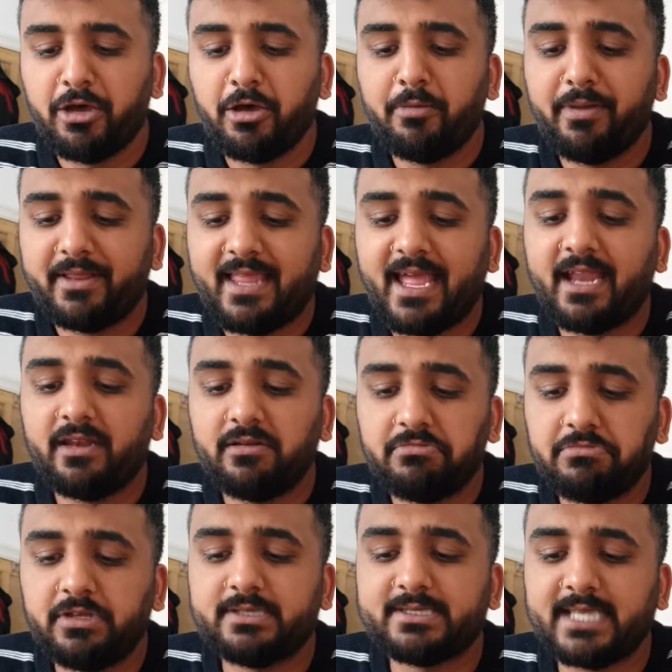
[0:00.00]
But then
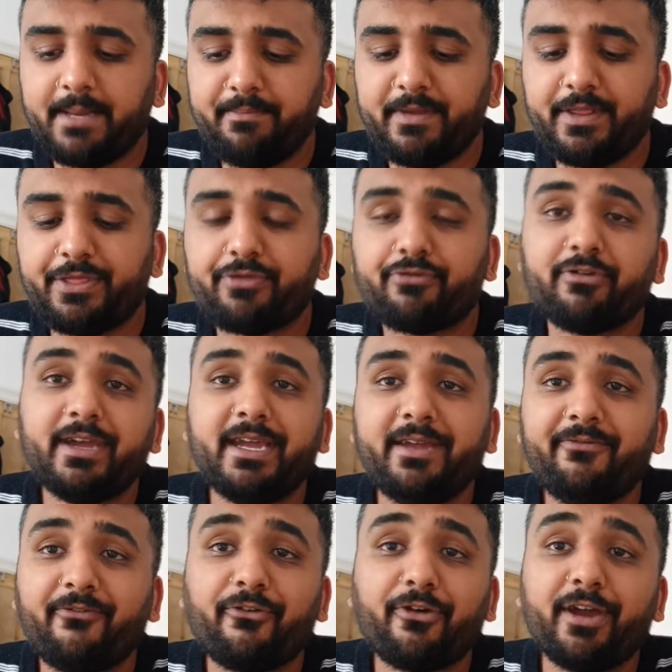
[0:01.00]
you set me
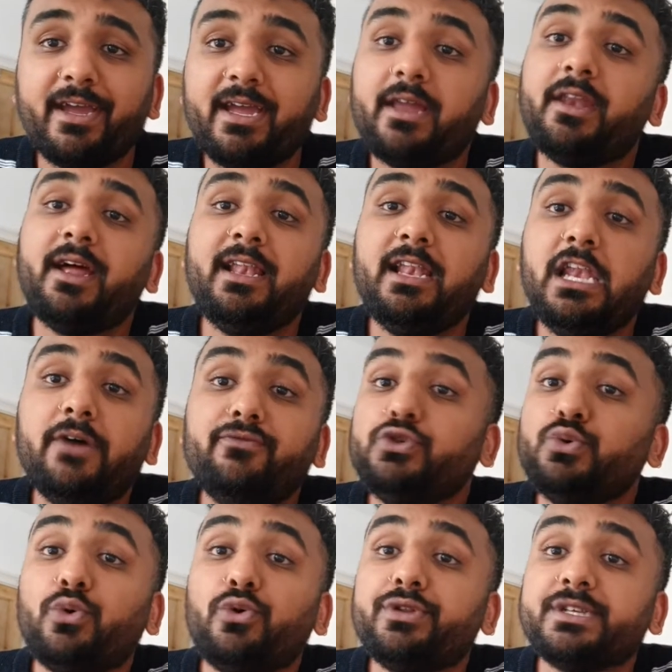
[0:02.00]
free, and I loved
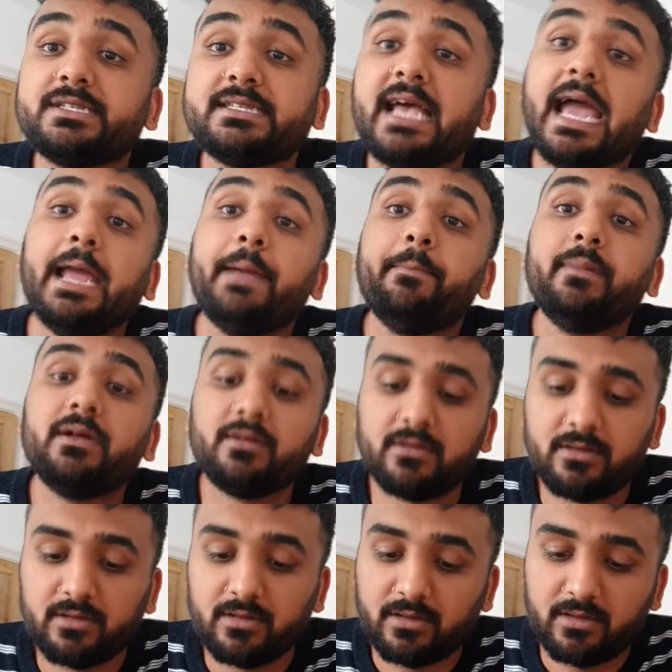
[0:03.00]
you all the same.
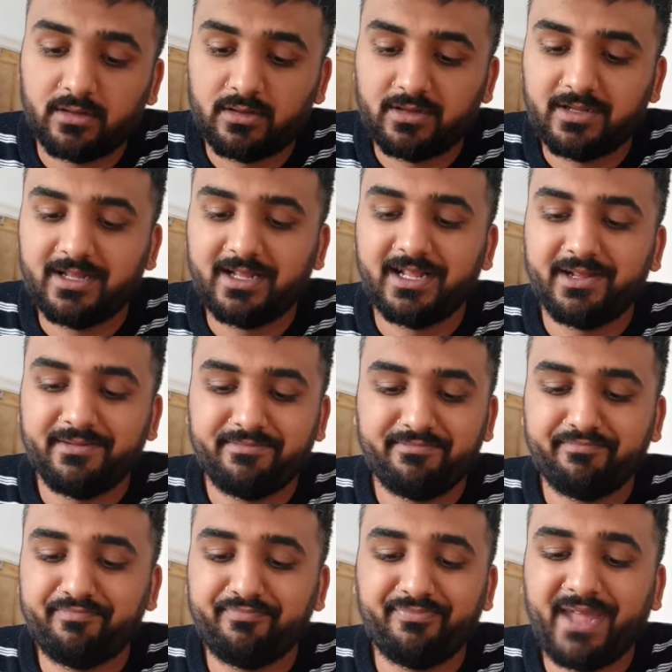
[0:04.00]

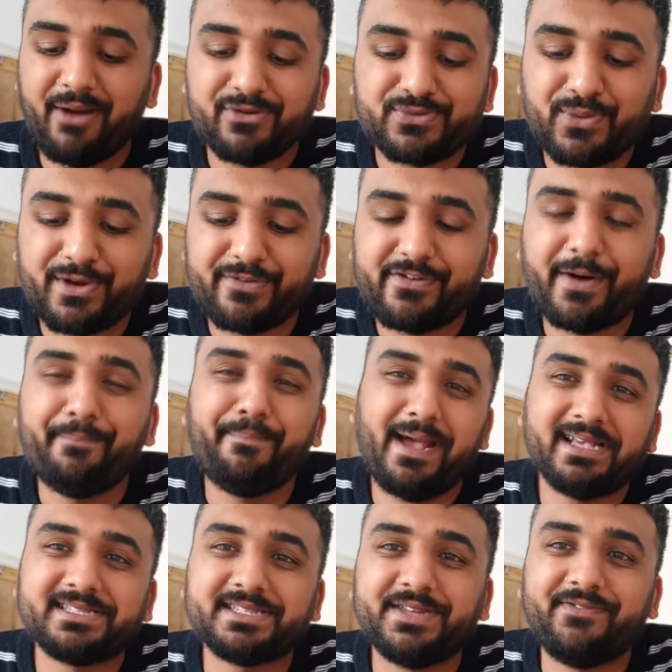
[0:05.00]
That was one of our
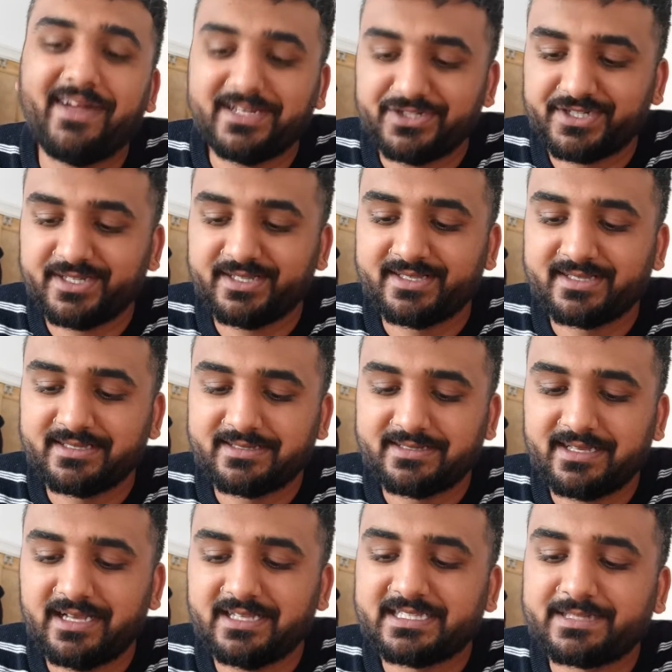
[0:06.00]
best adventures.
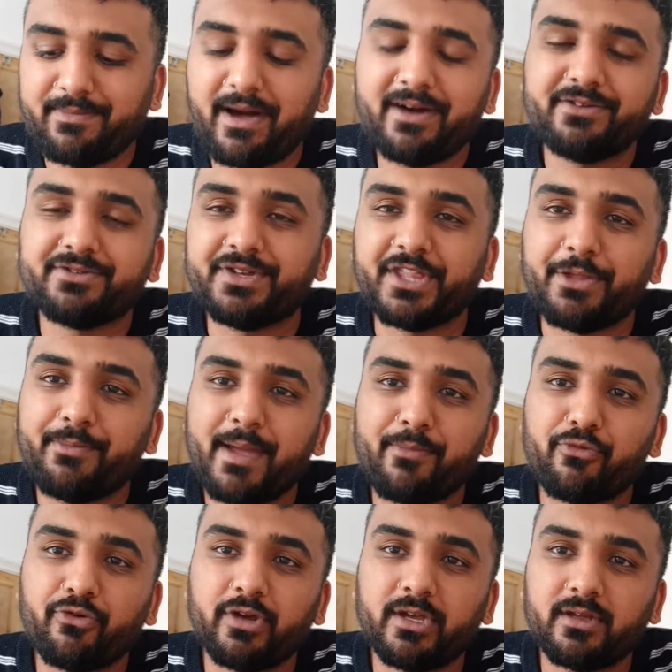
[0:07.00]
I smiled at the
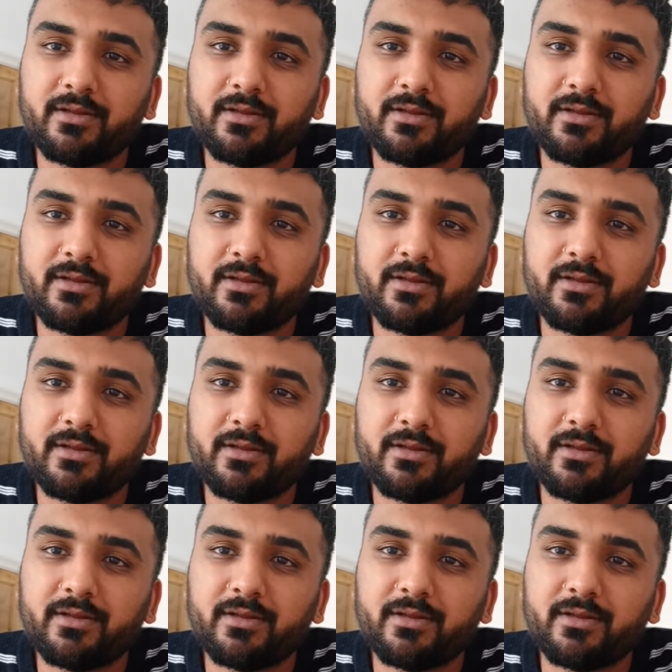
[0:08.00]
memory.